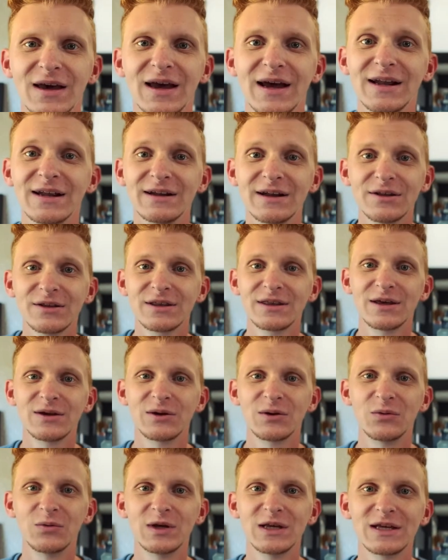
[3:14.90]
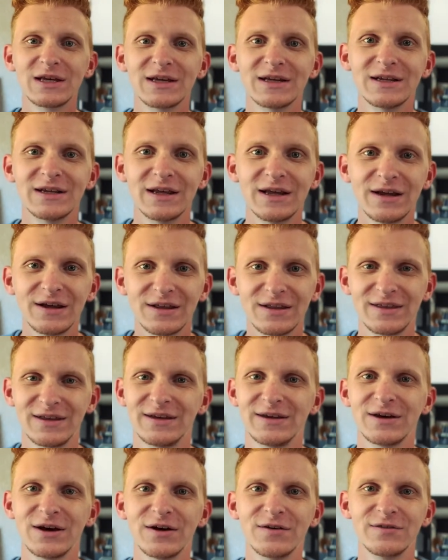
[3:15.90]
And another thing that we can
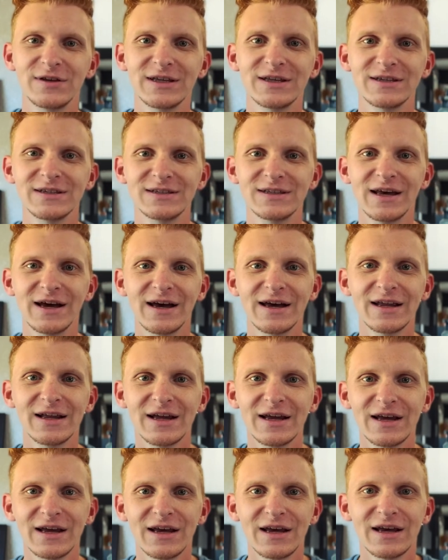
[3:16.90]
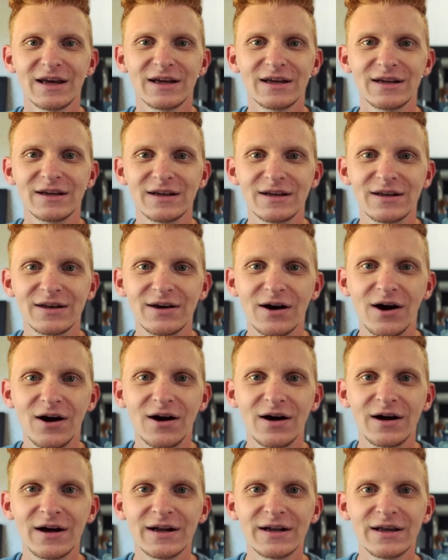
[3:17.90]
think of is that
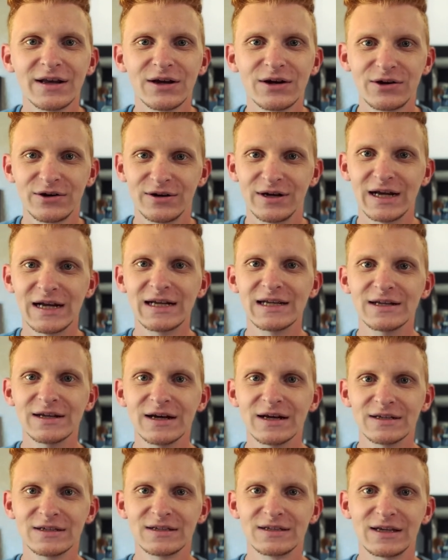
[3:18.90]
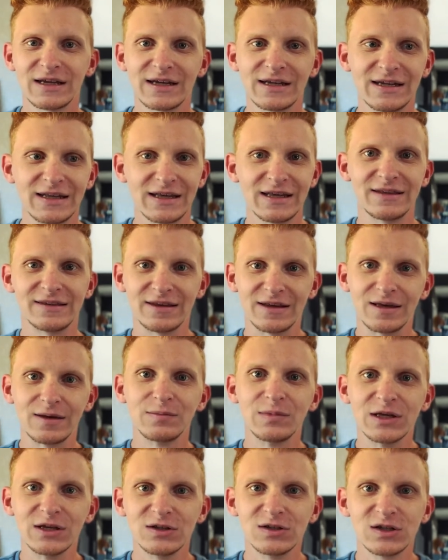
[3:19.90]
God created us in His
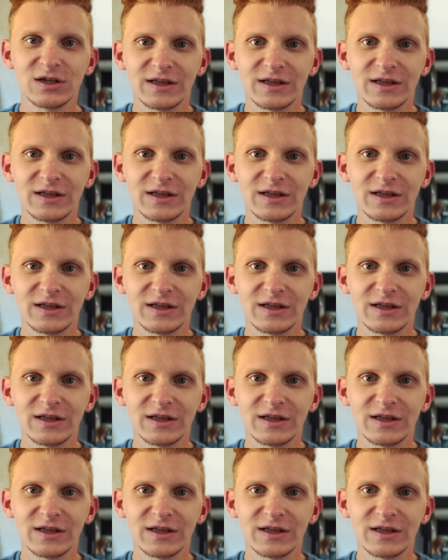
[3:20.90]
image.